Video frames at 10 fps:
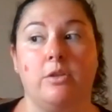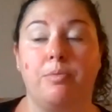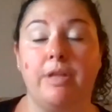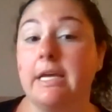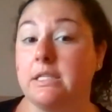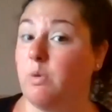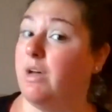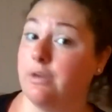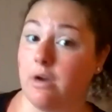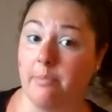plants
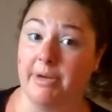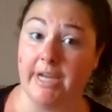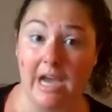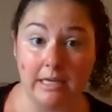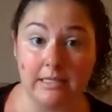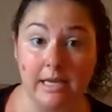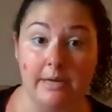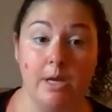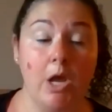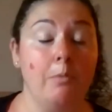want the carbon
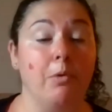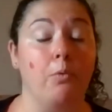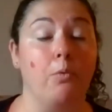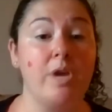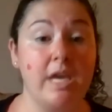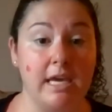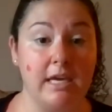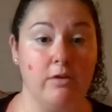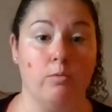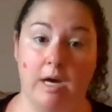dioxide, but
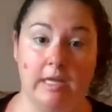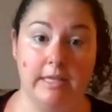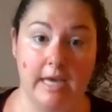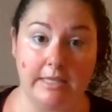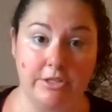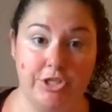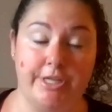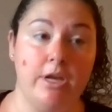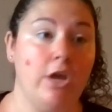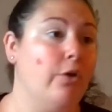we want the
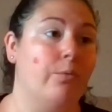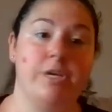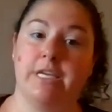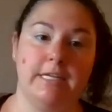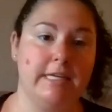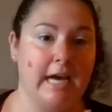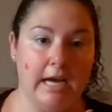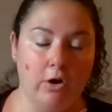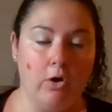oxygen. We cannot